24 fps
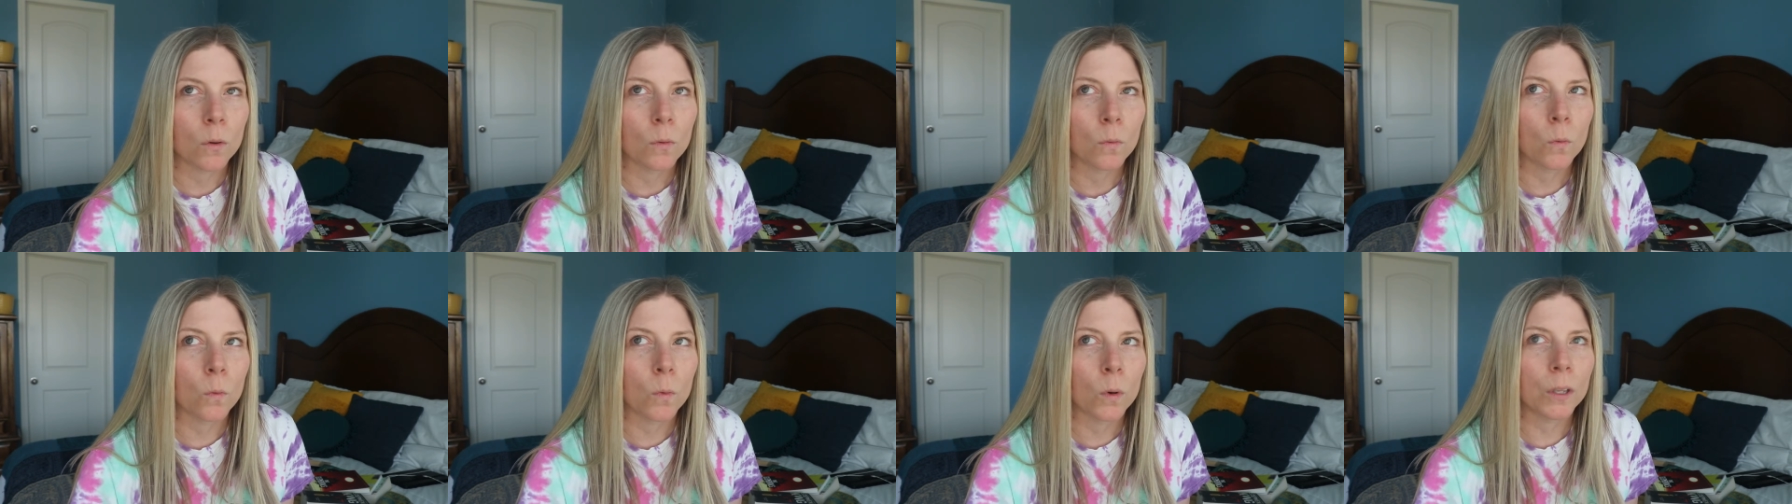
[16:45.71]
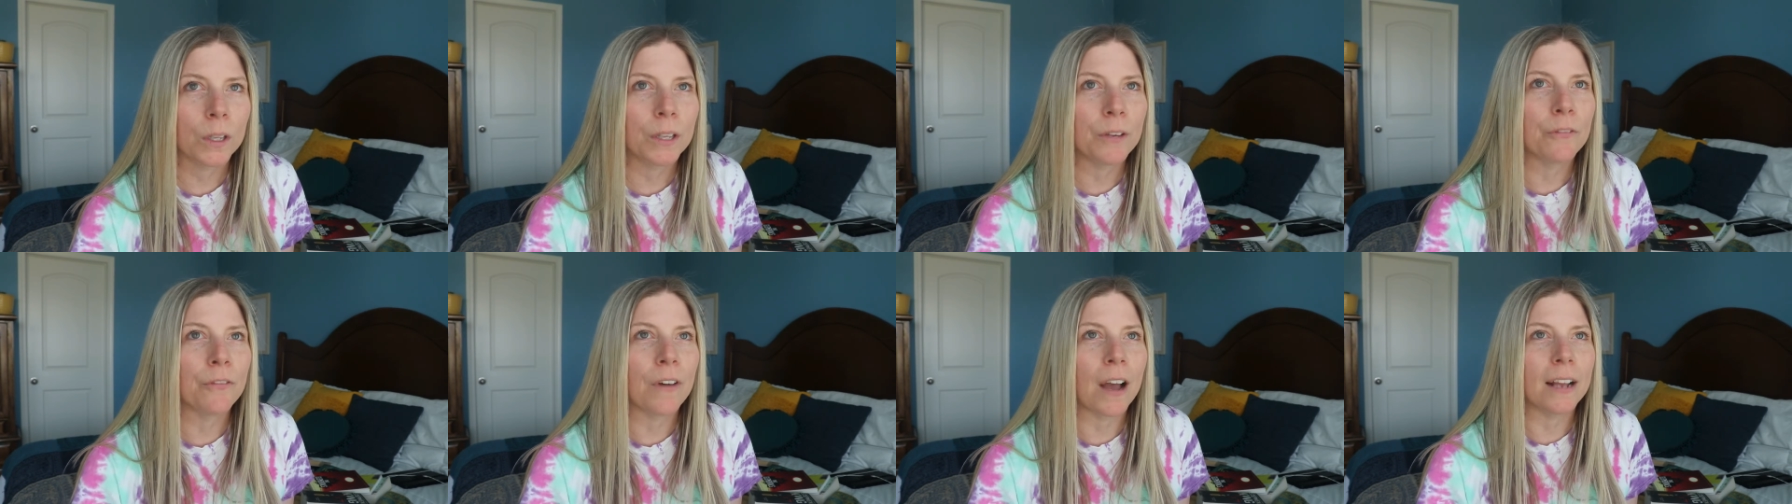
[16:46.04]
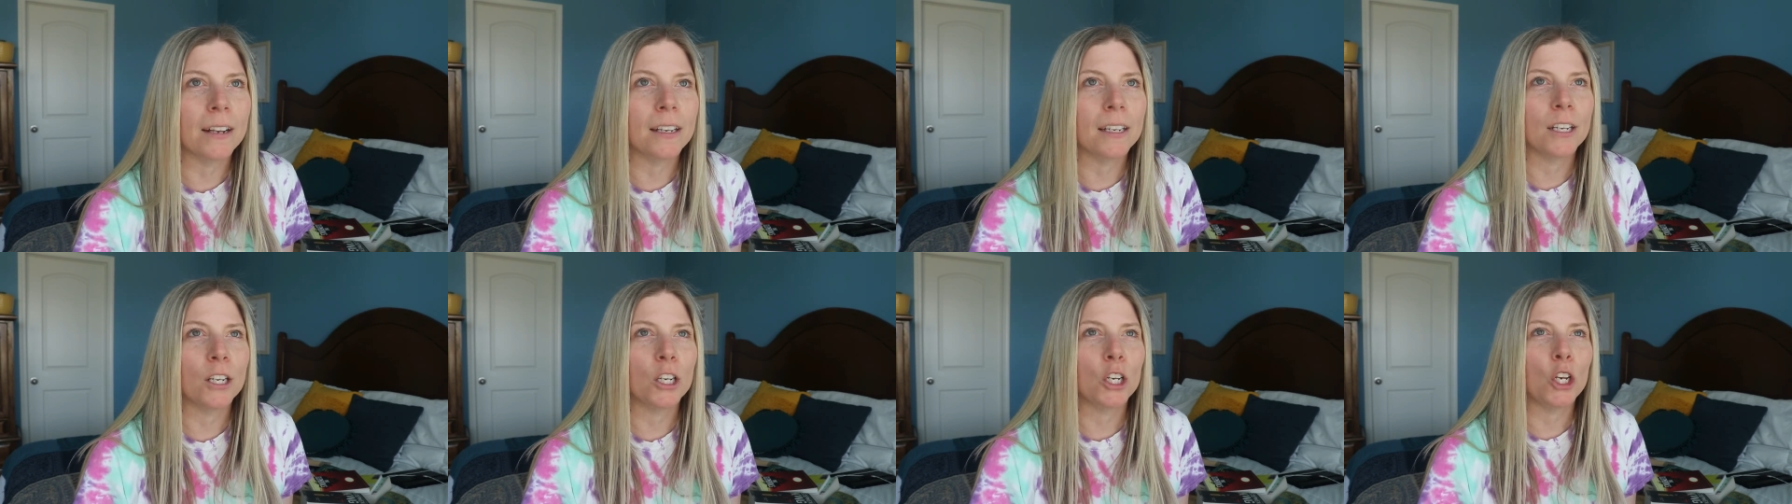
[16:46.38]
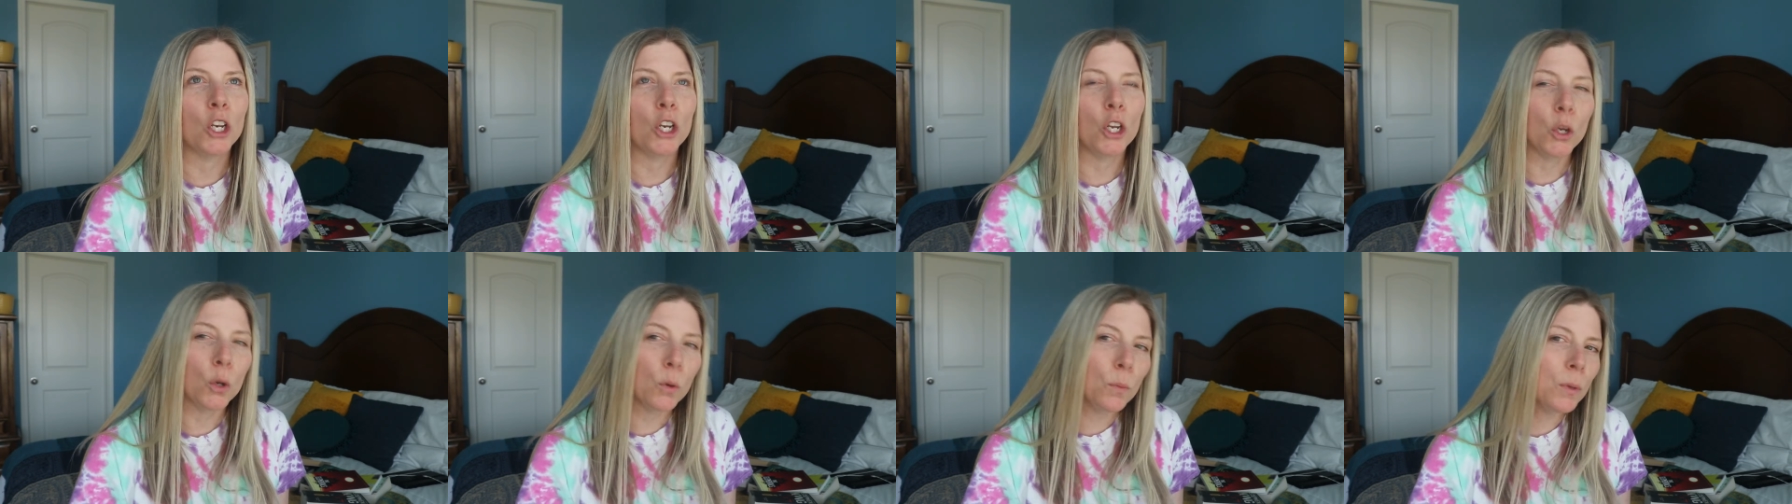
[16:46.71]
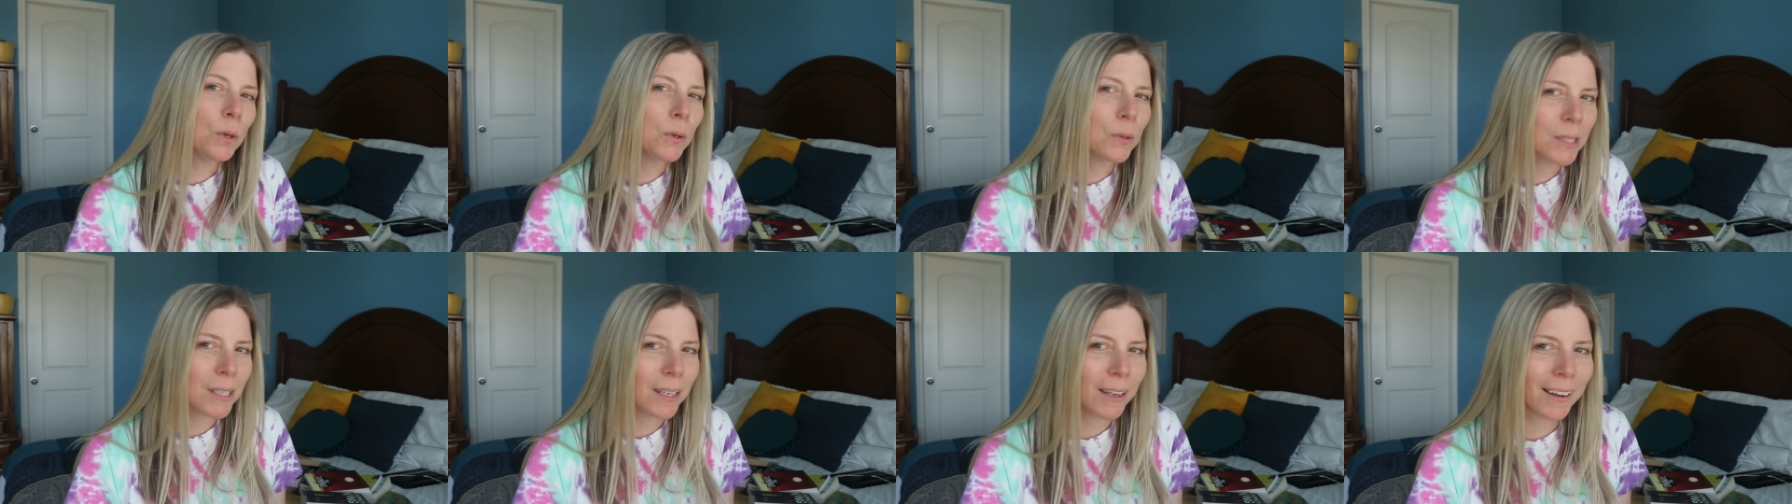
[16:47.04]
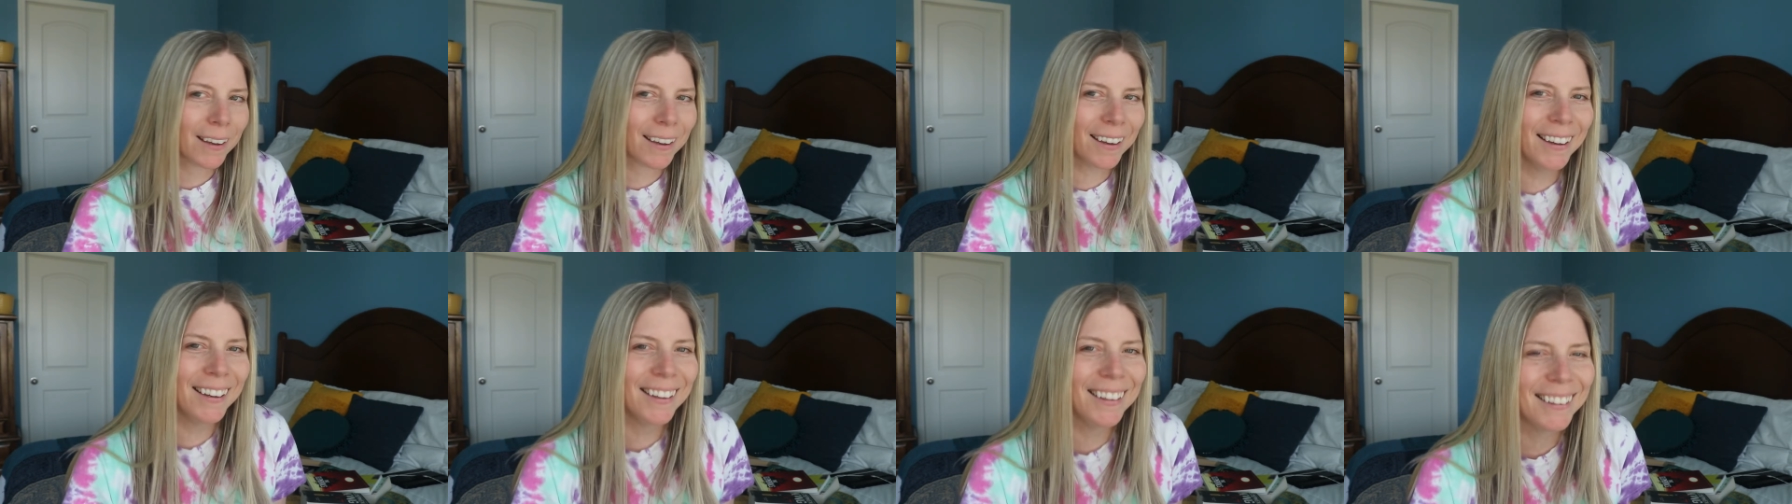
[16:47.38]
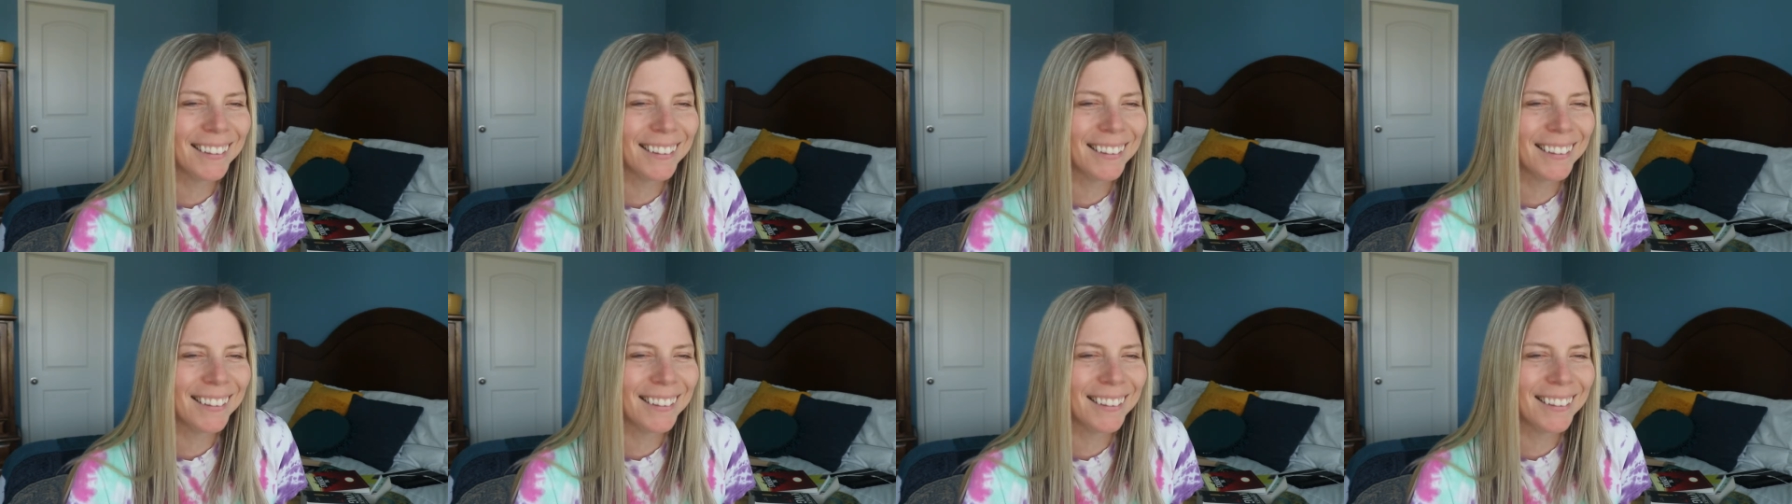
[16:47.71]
really finding new music.